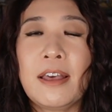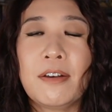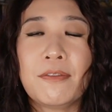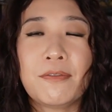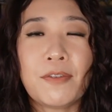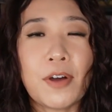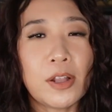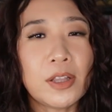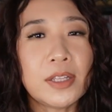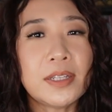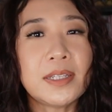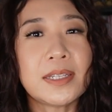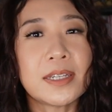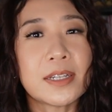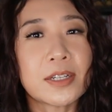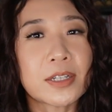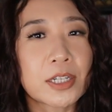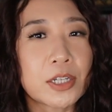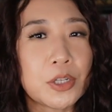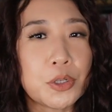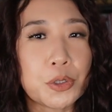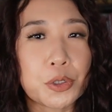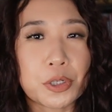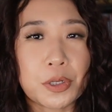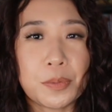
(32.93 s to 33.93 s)
volunteer
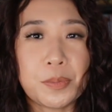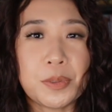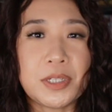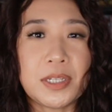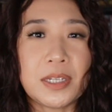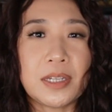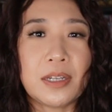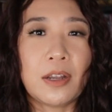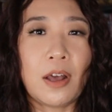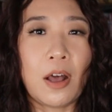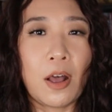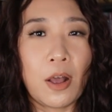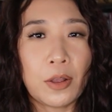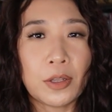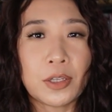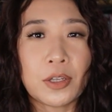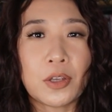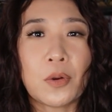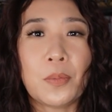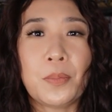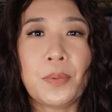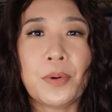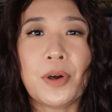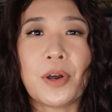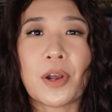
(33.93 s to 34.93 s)
contributed
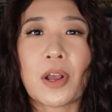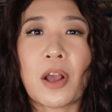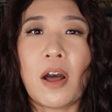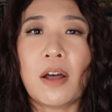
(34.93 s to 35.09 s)
audiobook